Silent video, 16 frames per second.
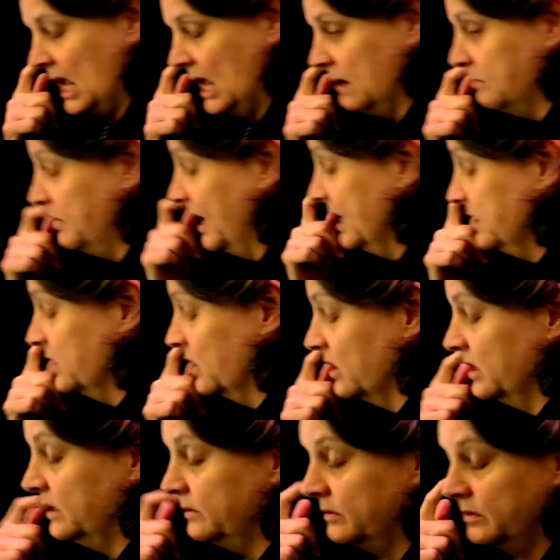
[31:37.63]
and begged
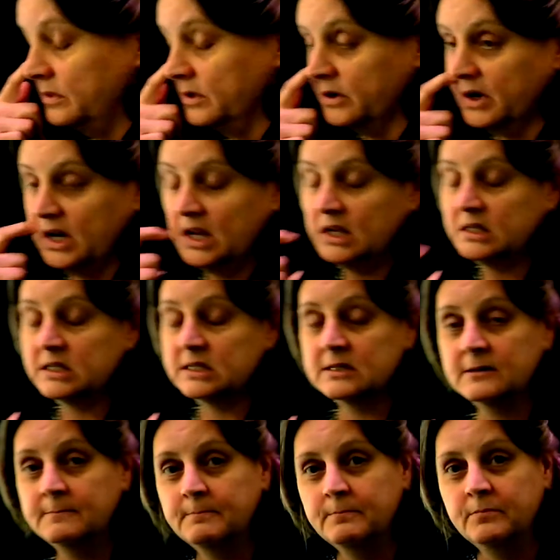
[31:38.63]
on their knees,
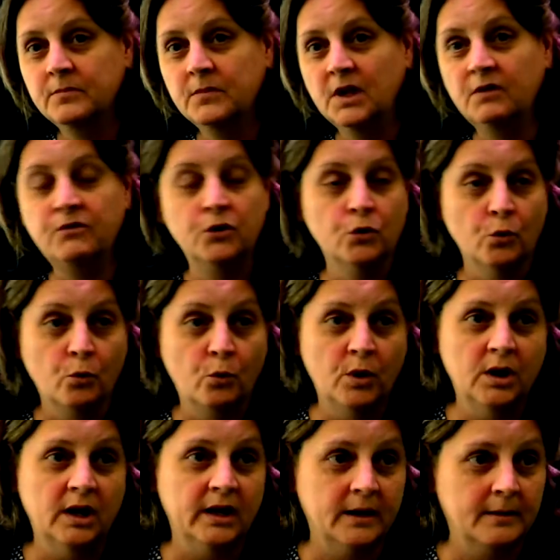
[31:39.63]
if you're
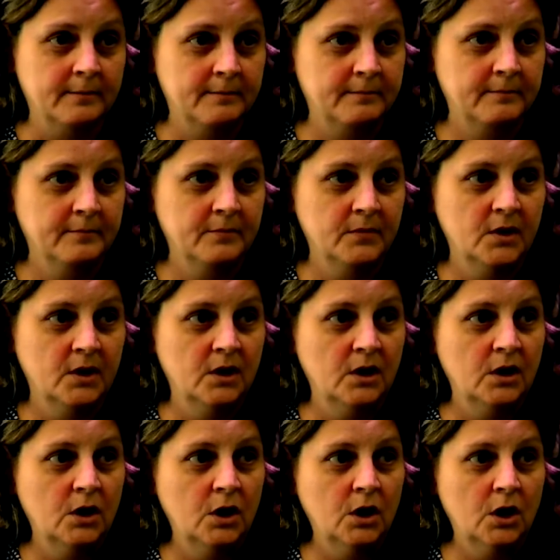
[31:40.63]
willing,
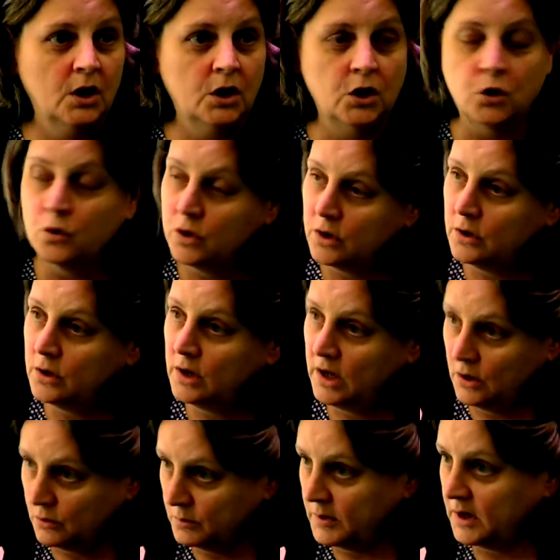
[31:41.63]
you can
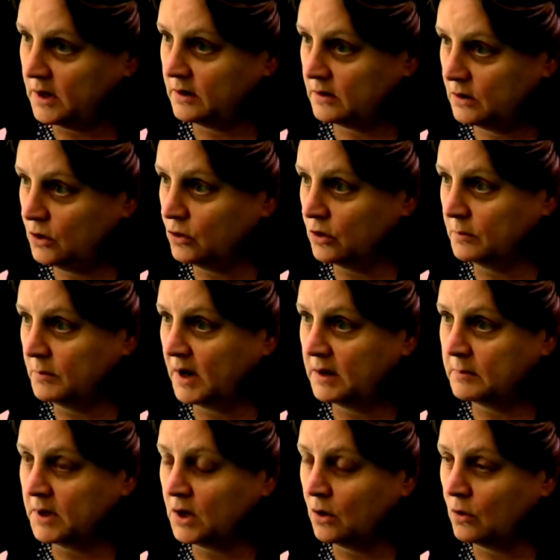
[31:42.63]
heal me, you can
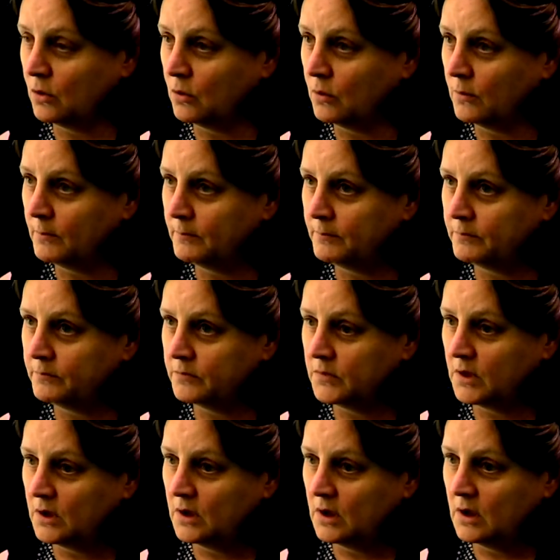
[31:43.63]
make me whole.
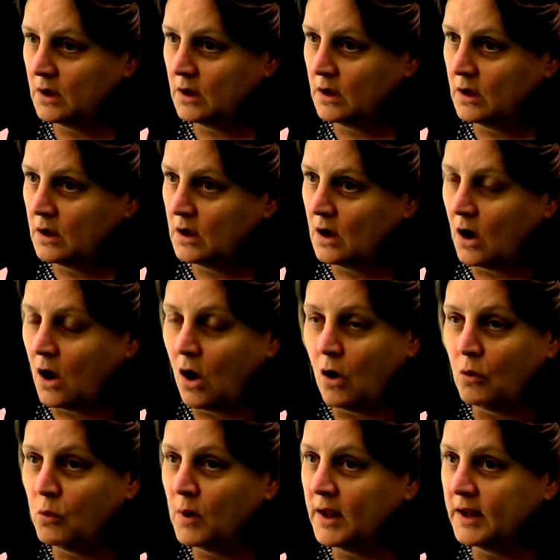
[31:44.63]

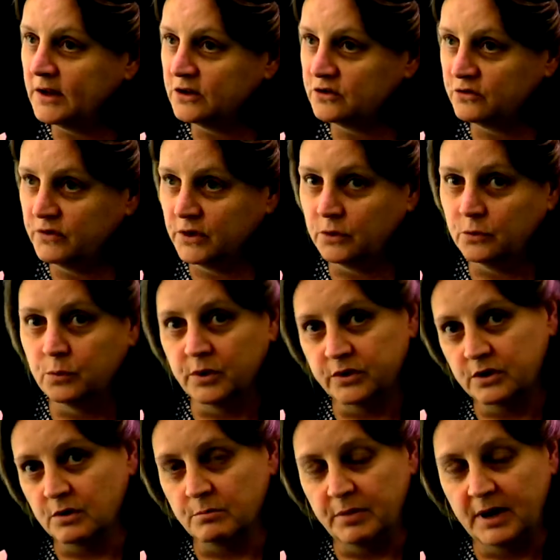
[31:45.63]
Always filled
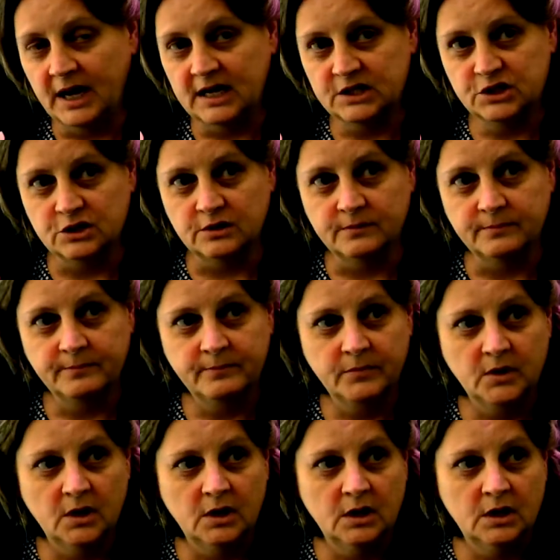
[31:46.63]
with compassion,
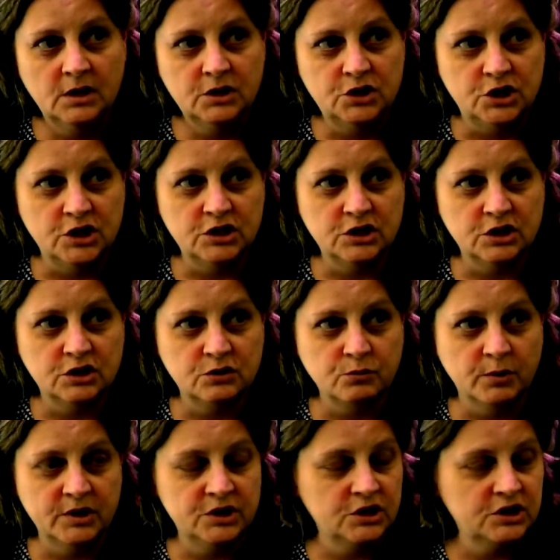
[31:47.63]
Jesus
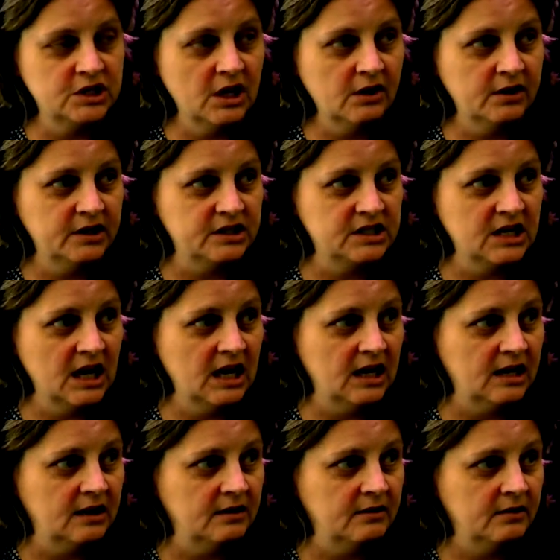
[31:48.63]
reaches out his
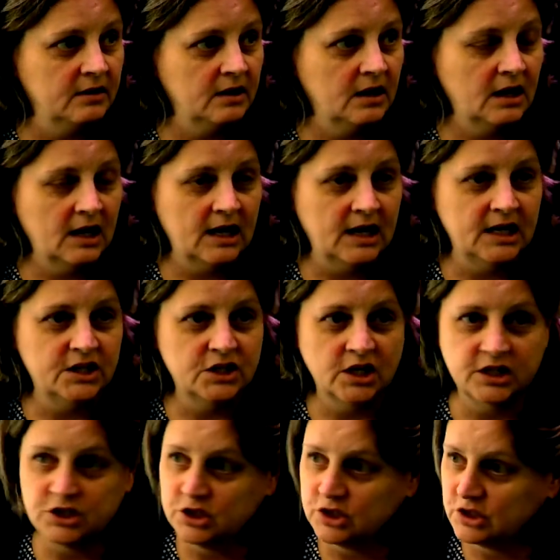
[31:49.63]
hand and he
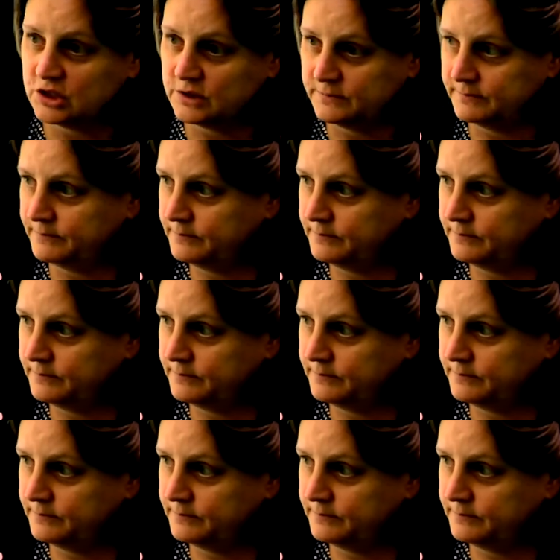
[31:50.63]
touches